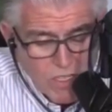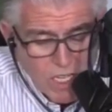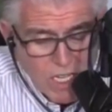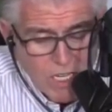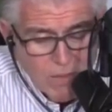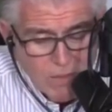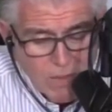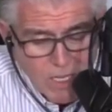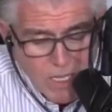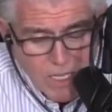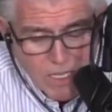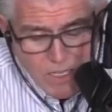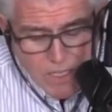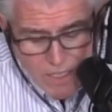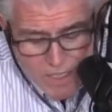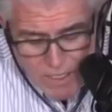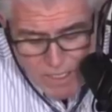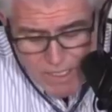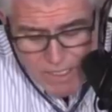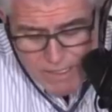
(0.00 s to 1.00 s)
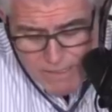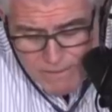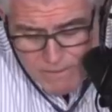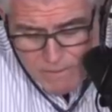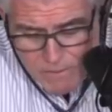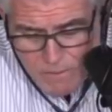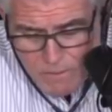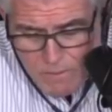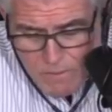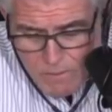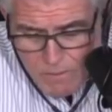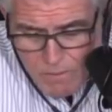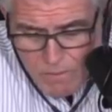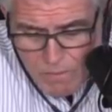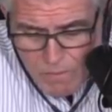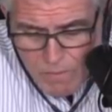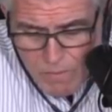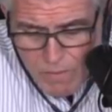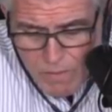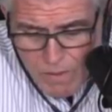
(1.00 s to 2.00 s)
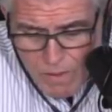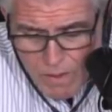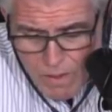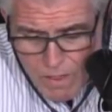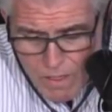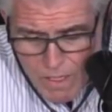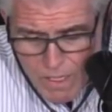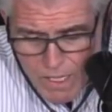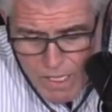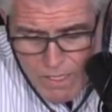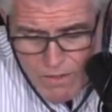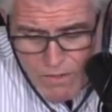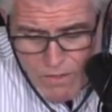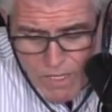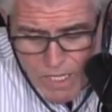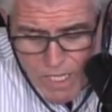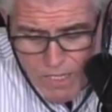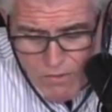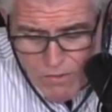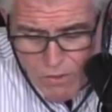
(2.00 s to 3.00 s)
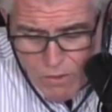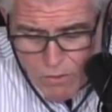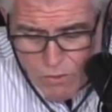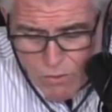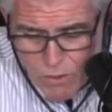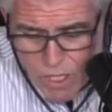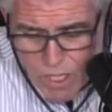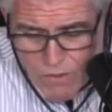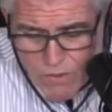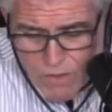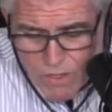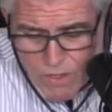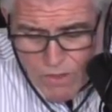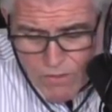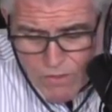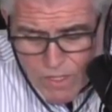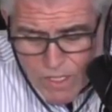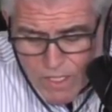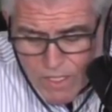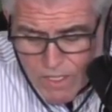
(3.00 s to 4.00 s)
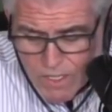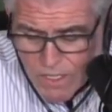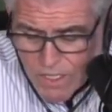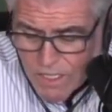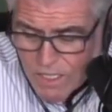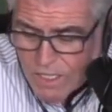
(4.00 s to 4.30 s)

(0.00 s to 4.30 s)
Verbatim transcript: time I uh, entered afternoon drive on the fan.